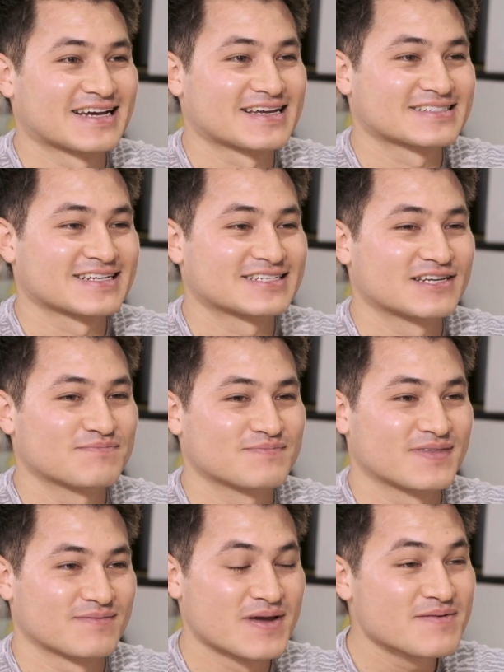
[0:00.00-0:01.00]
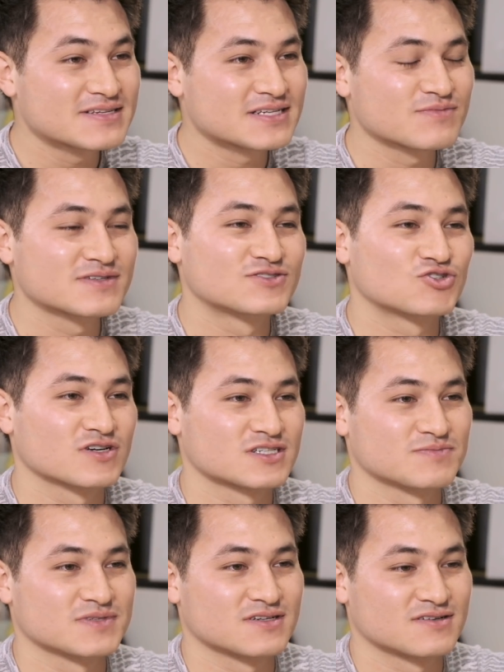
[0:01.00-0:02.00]
I guess maybe someone
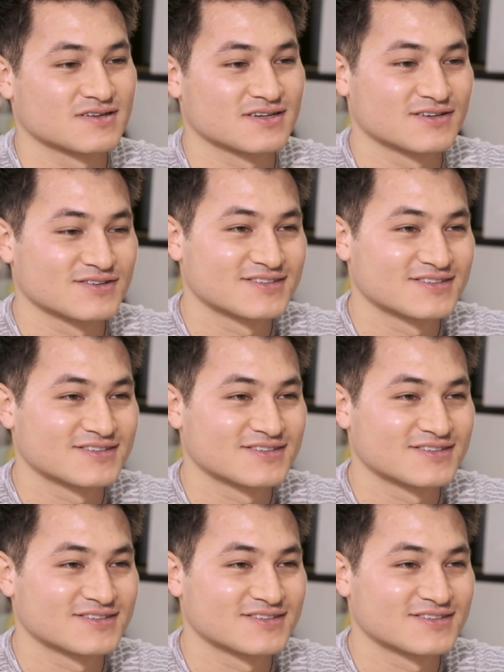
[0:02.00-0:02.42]
drugged me. I don't know.